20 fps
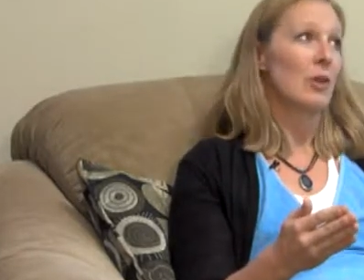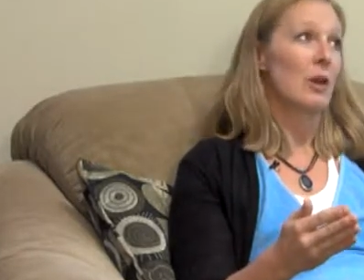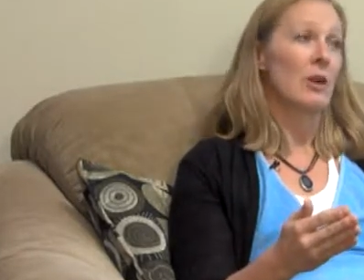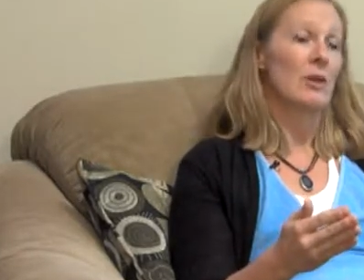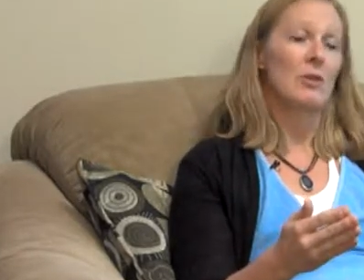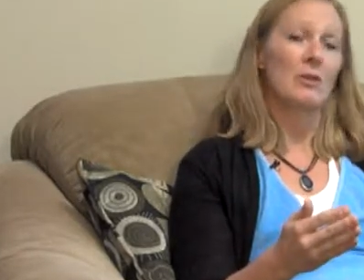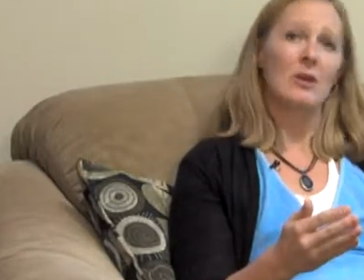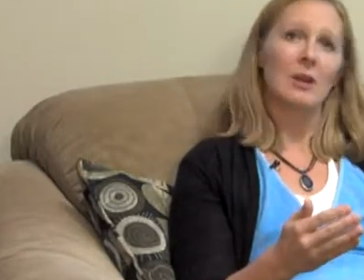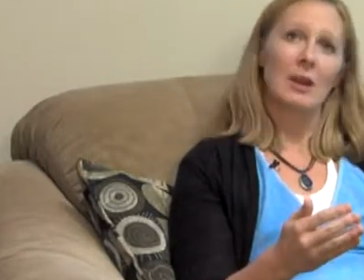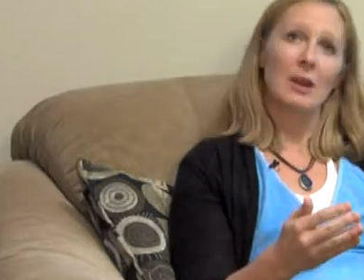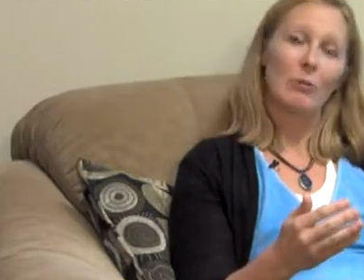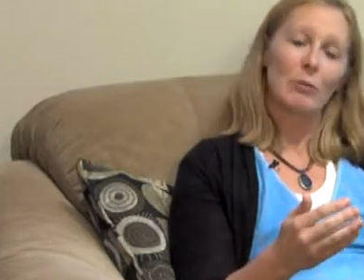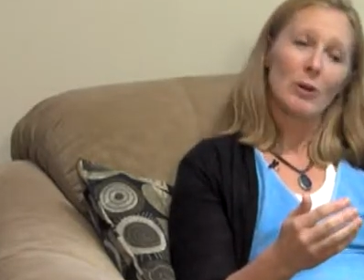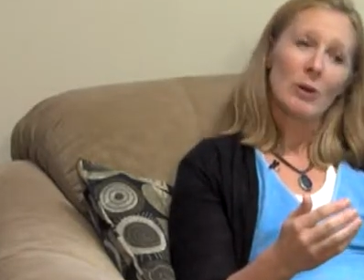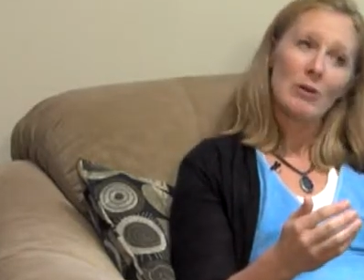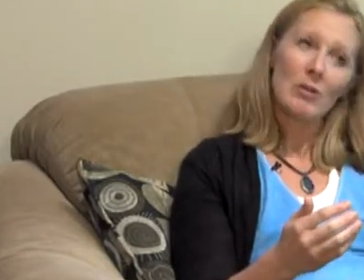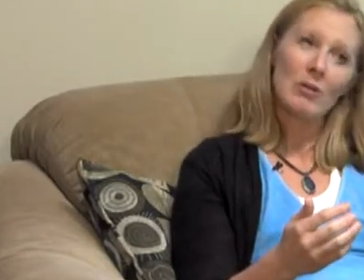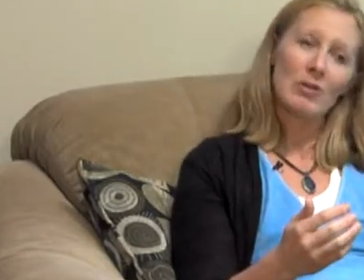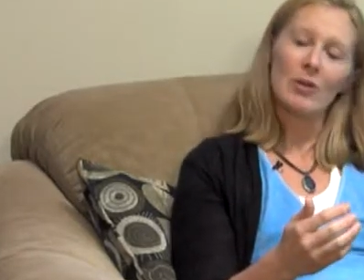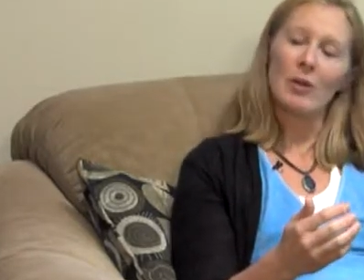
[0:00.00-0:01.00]
and get rid
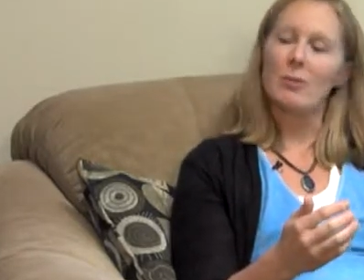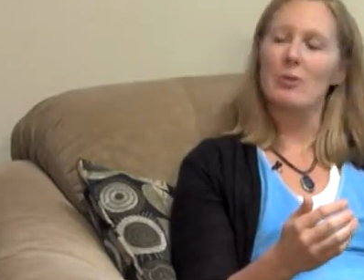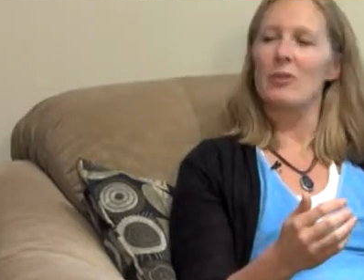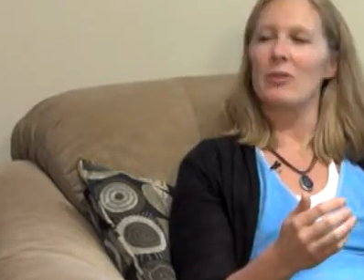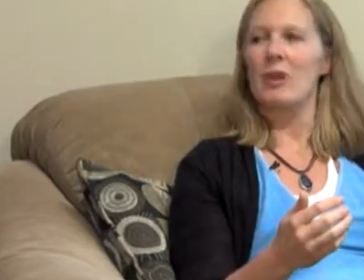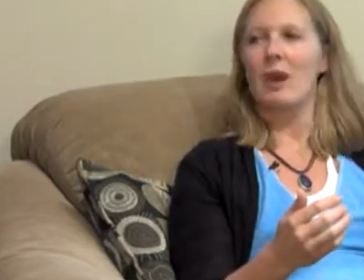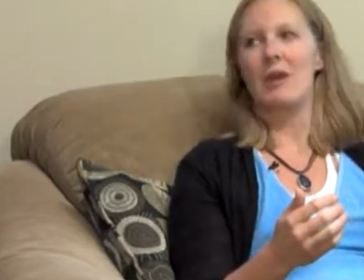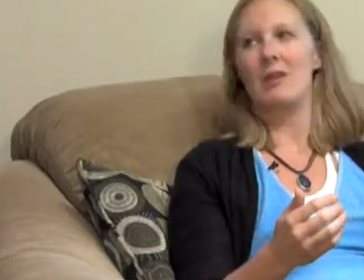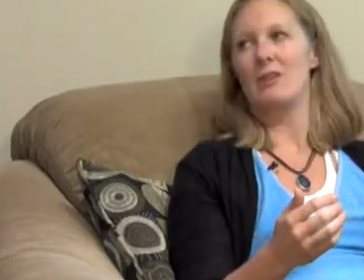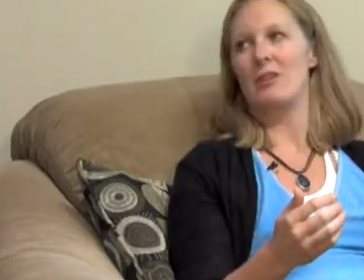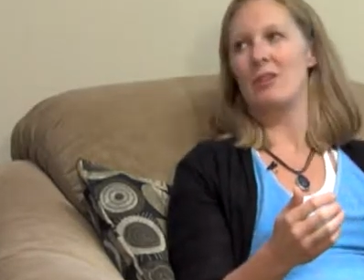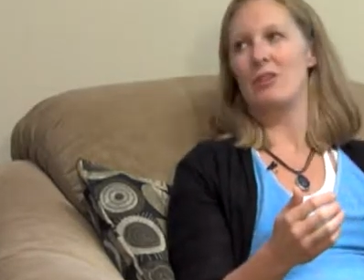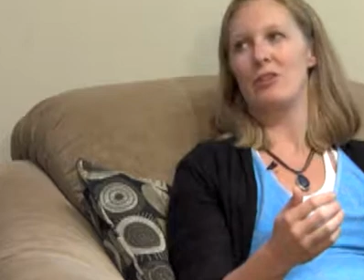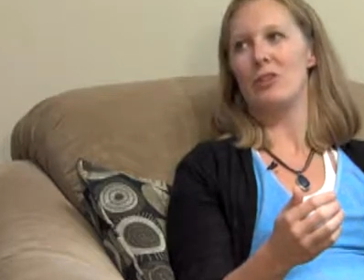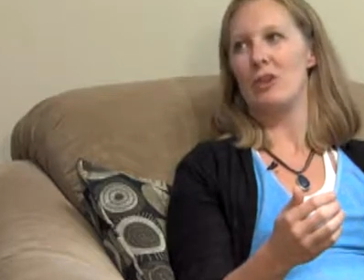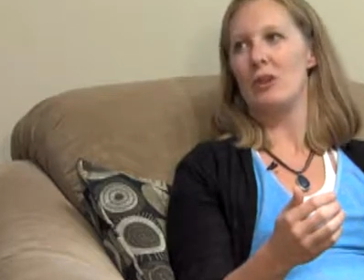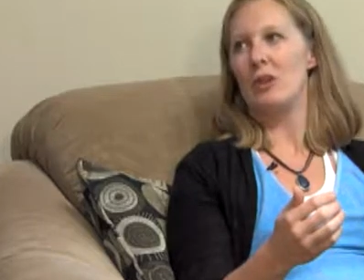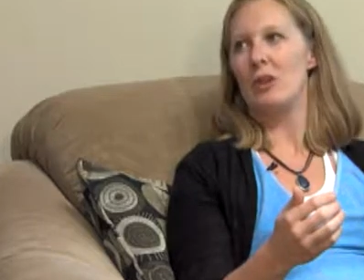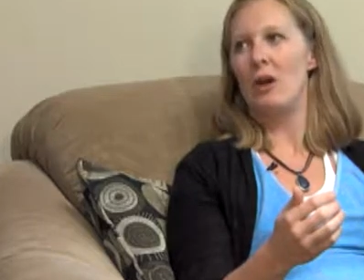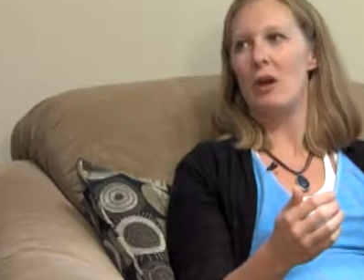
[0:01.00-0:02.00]
of the
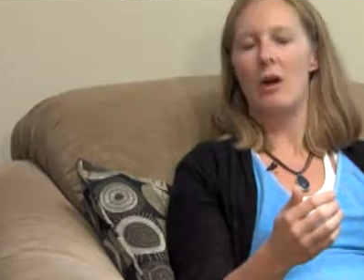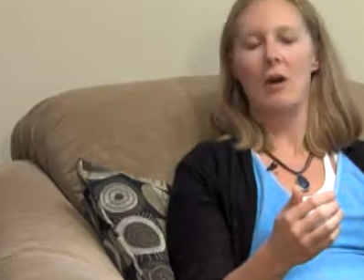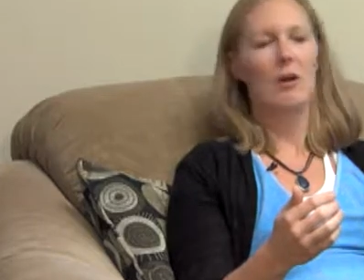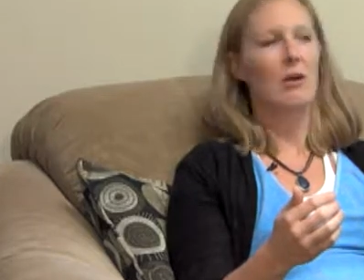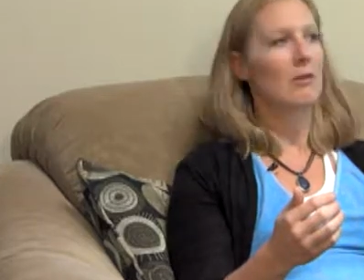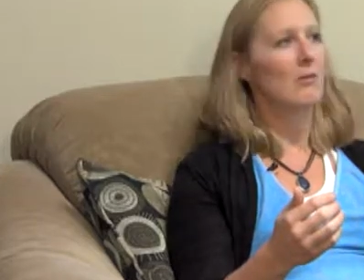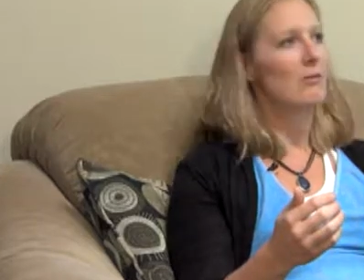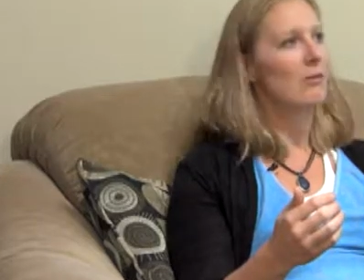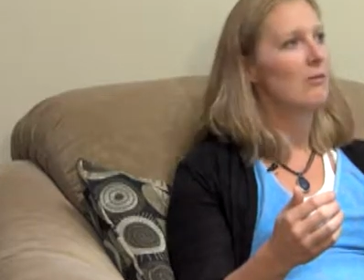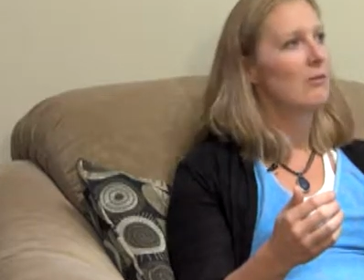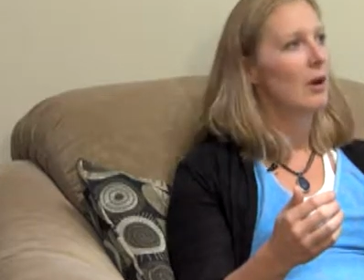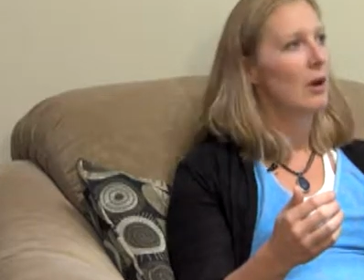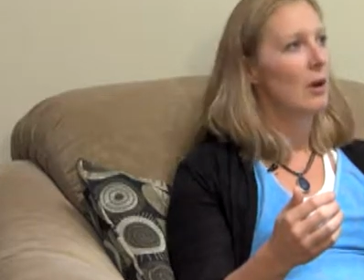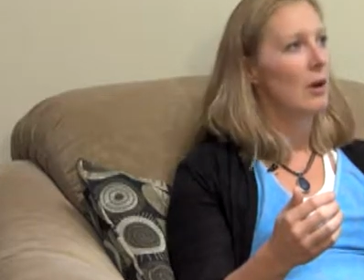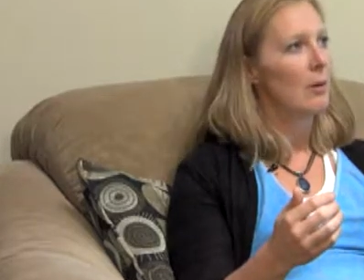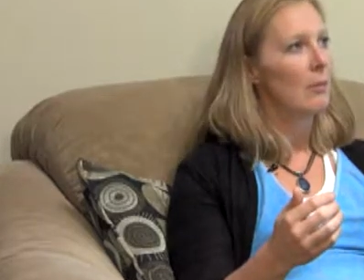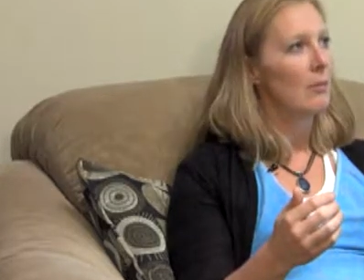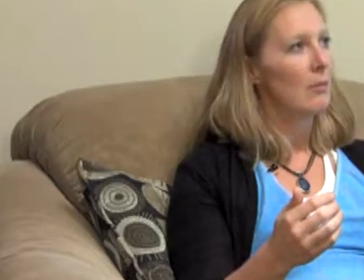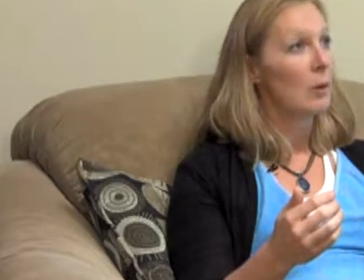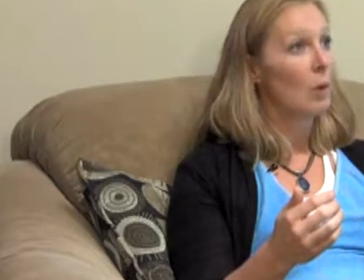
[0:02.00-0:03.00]
subsidization of
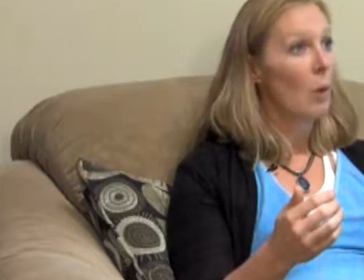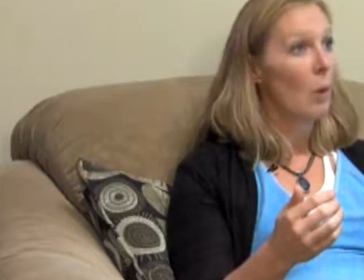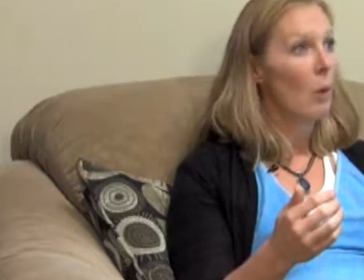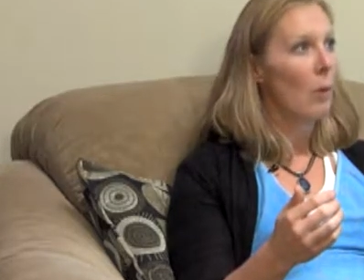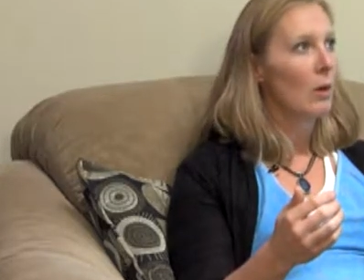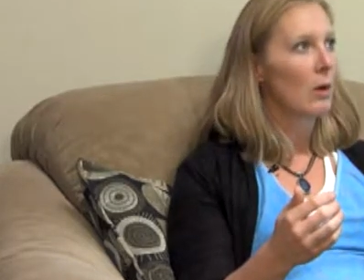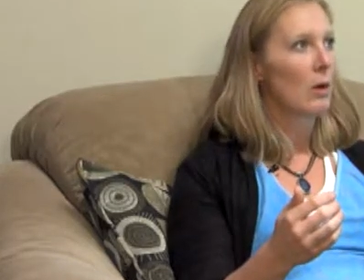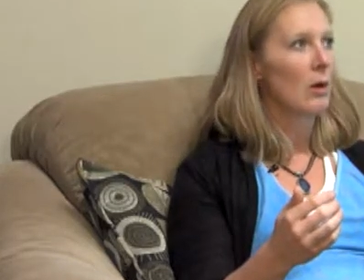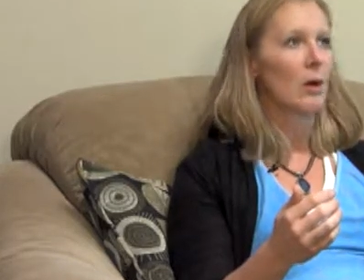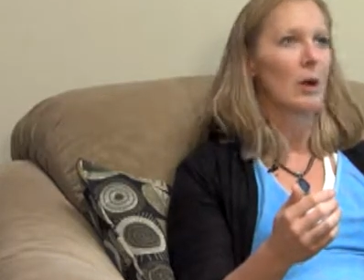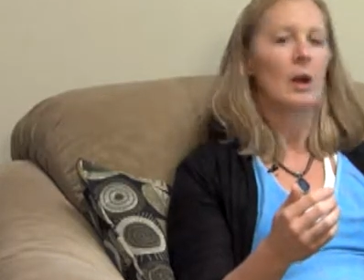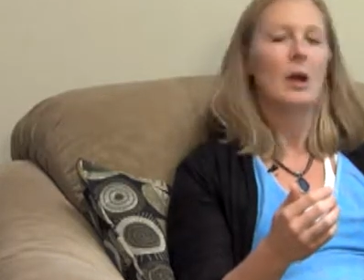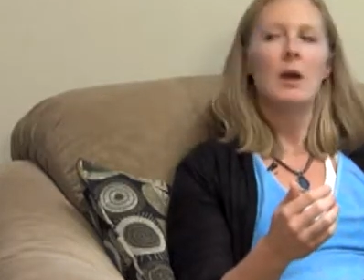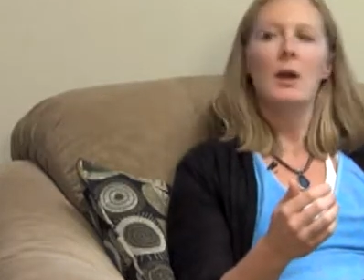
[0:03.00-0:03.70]
um, corn